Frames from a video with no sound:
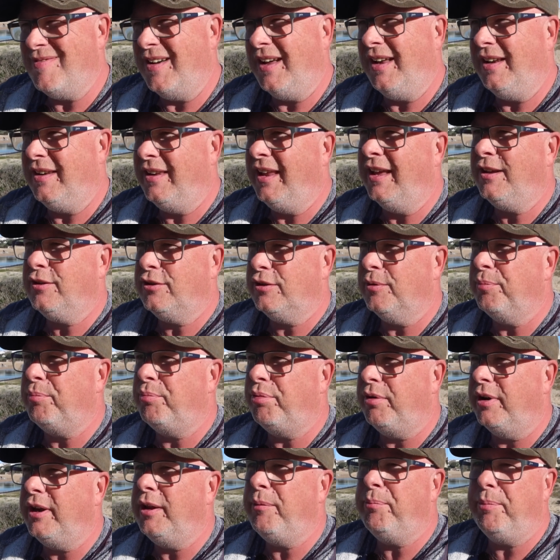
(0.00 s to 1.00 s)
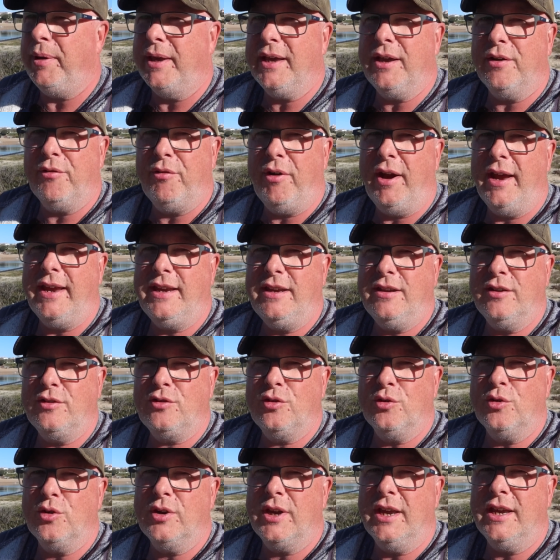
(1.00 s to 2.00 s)
And that's a pretty big array. You're
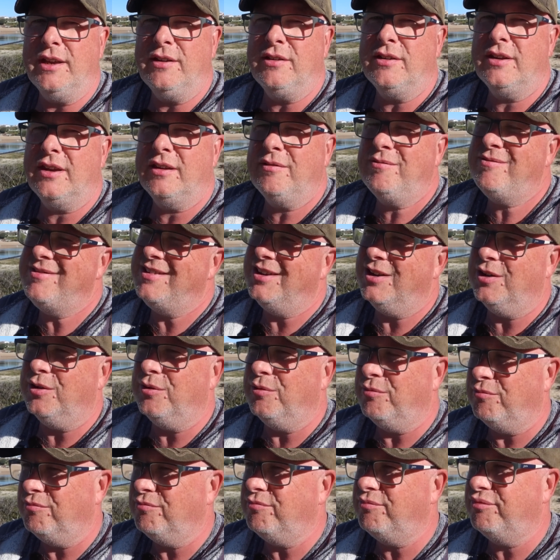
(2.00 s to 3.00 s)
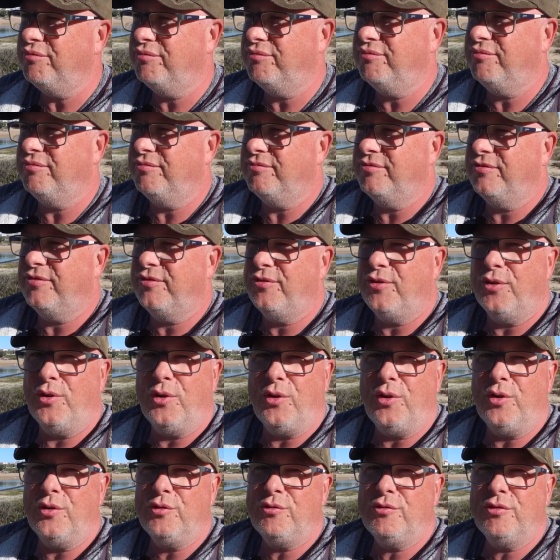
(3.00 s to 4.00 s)
talking, you know,
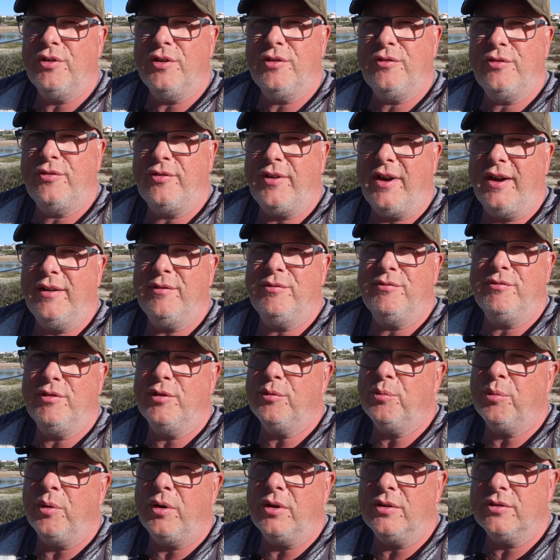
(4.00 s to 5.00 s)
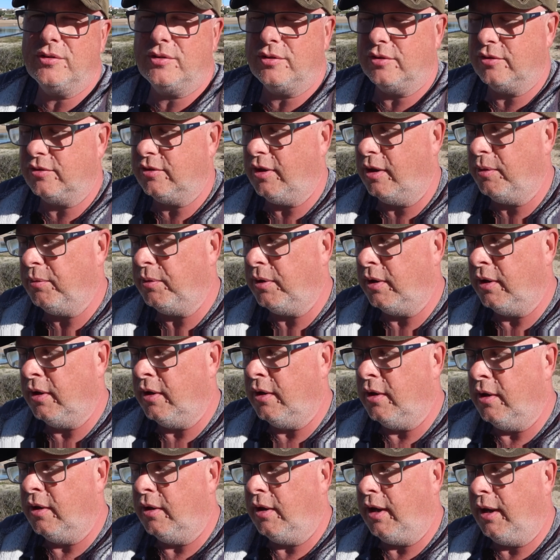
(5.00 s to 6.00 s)
400, 500 watts or so.
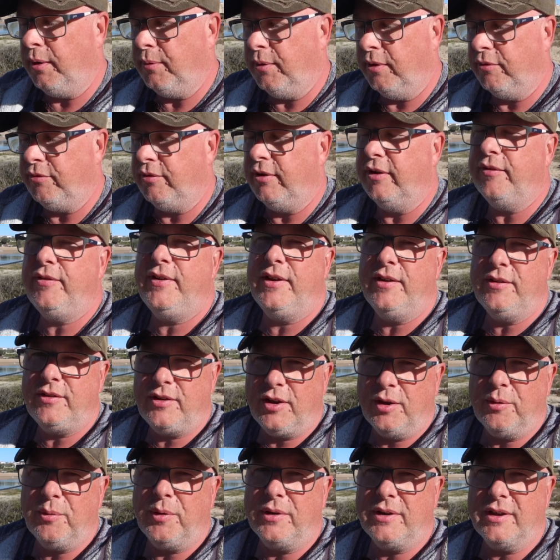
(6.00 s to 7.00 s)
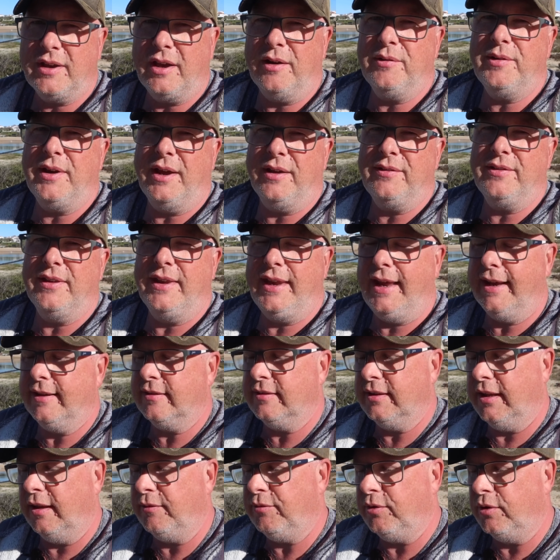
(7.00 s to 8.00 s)
However, if you do want to go down the
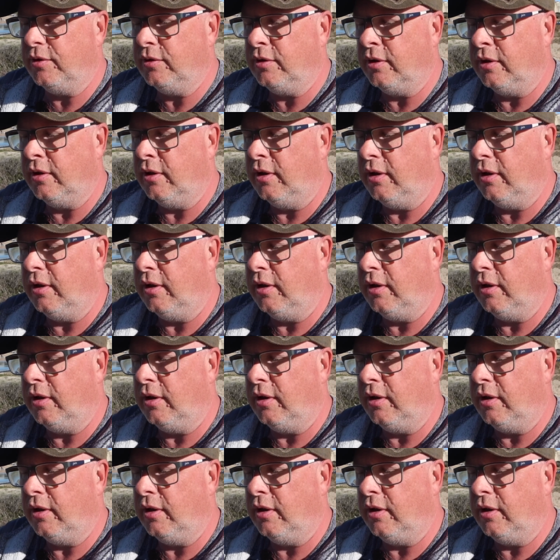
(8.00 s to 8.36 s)
next level